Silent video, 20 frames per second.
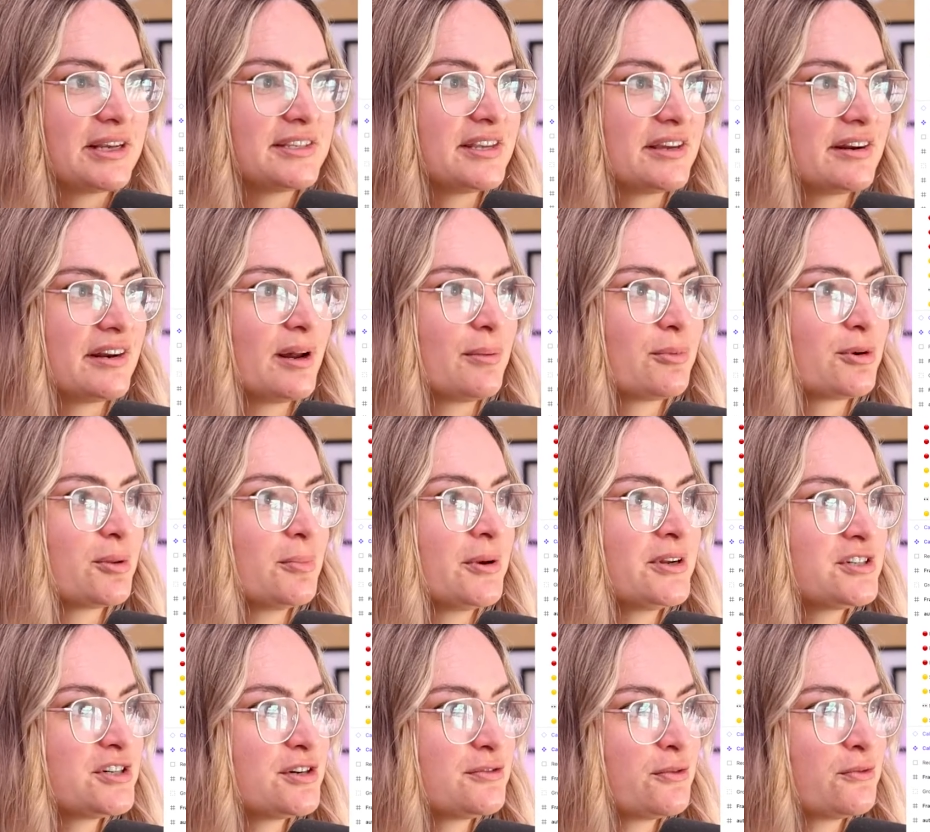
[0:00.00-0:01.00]
I set it up with a
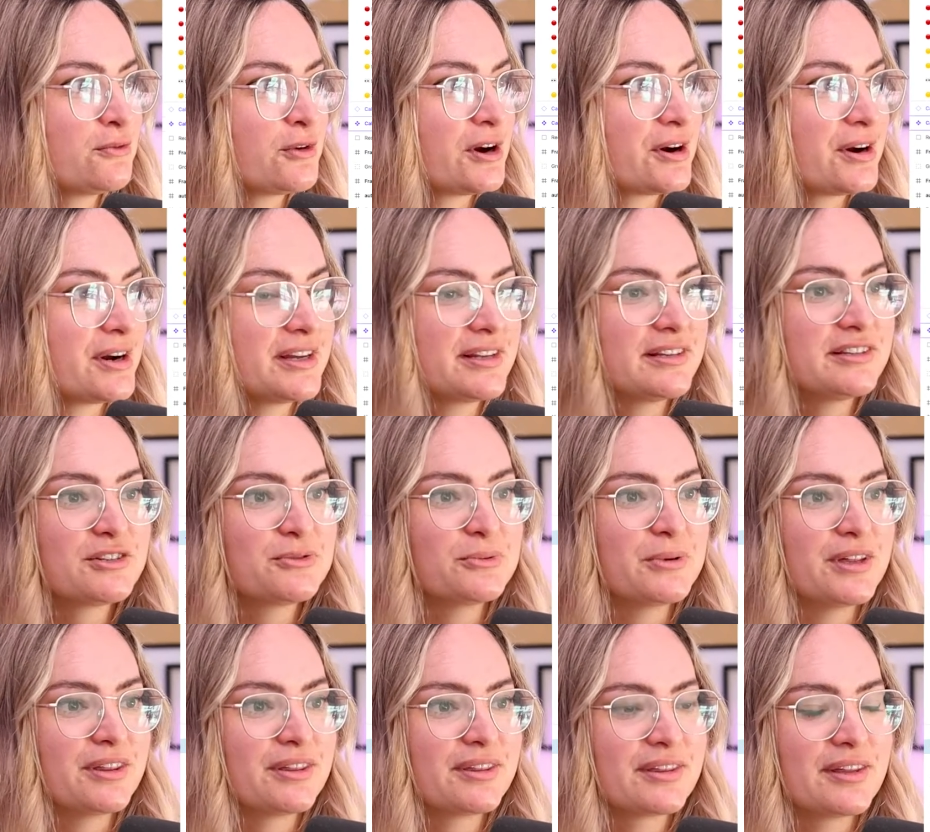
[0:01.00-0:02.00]
bunch of different variants
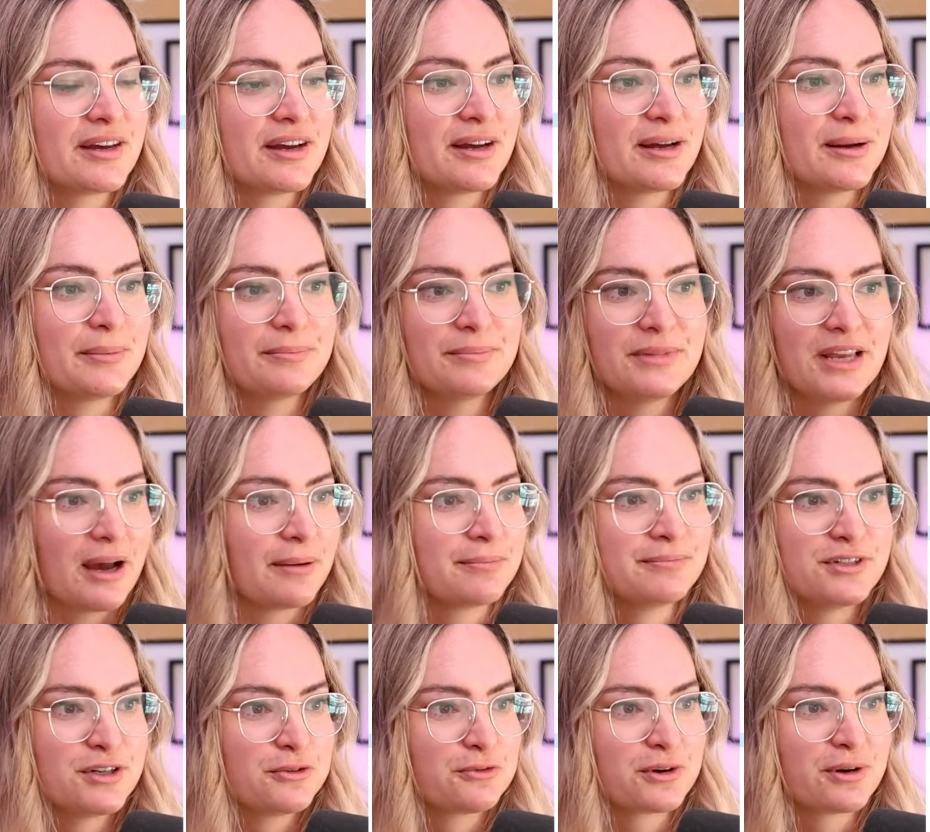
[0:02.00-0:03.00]
with
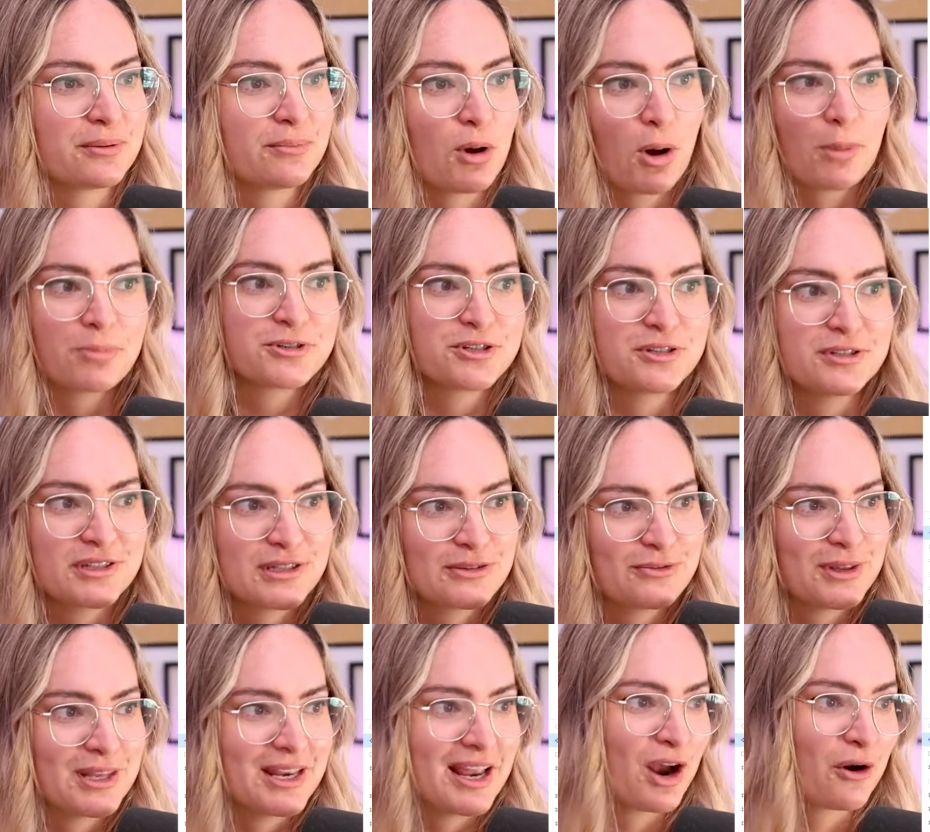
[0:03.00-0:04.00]
different options
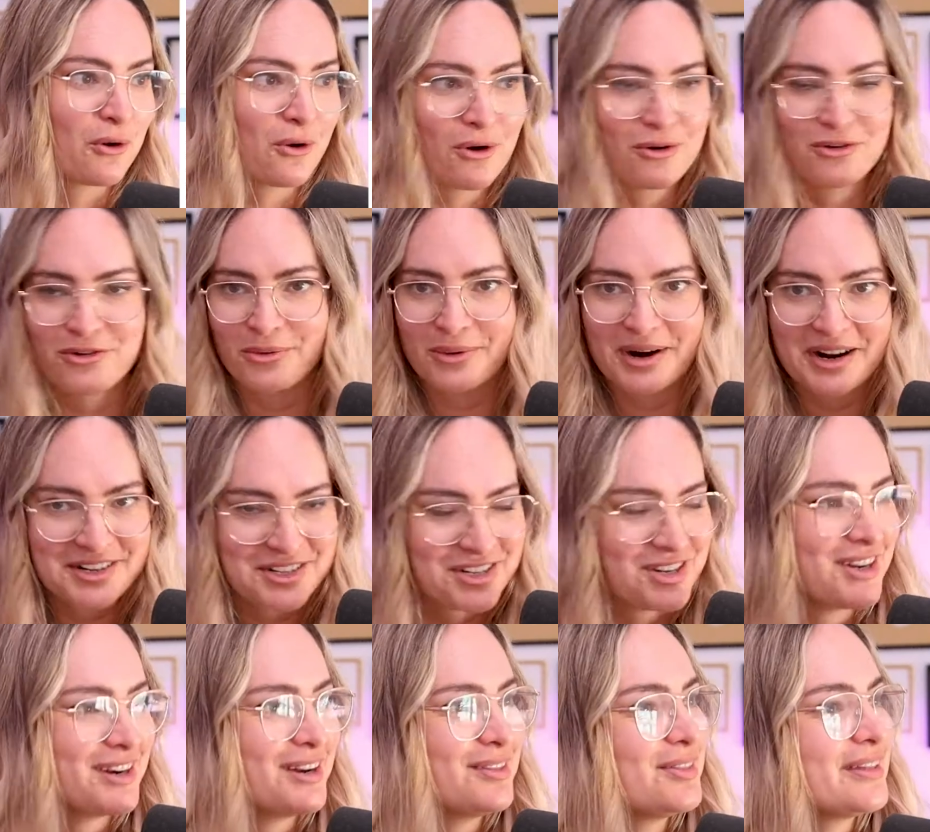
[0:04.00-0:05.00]
for the arrow
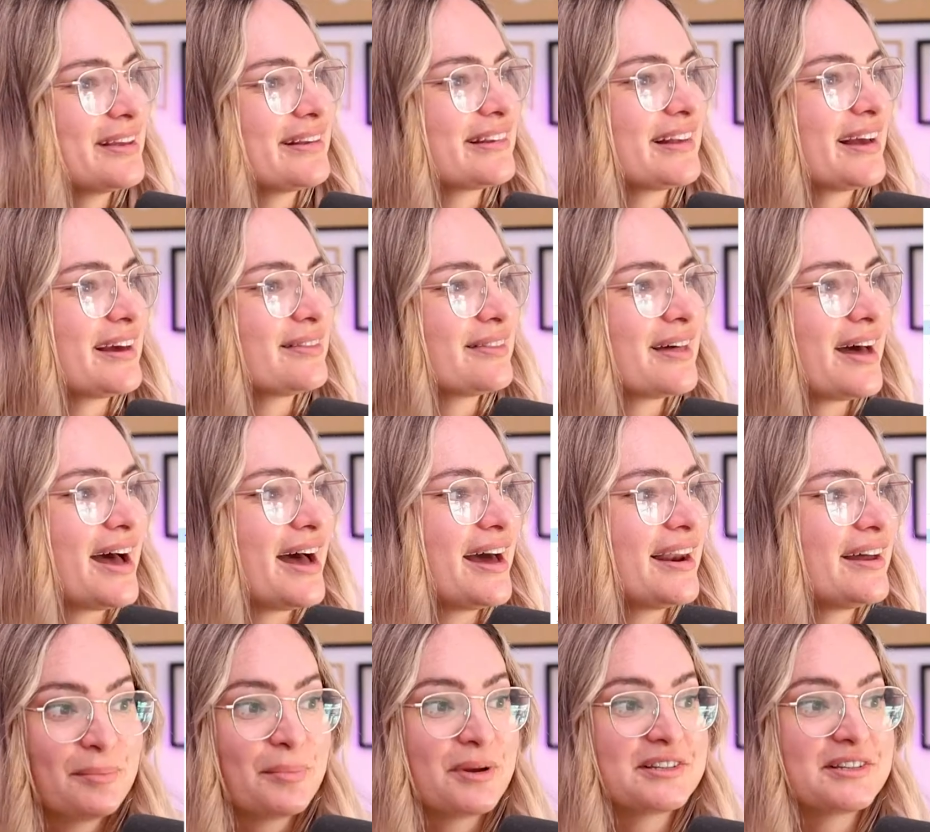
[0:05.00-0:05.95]
direction and things like that.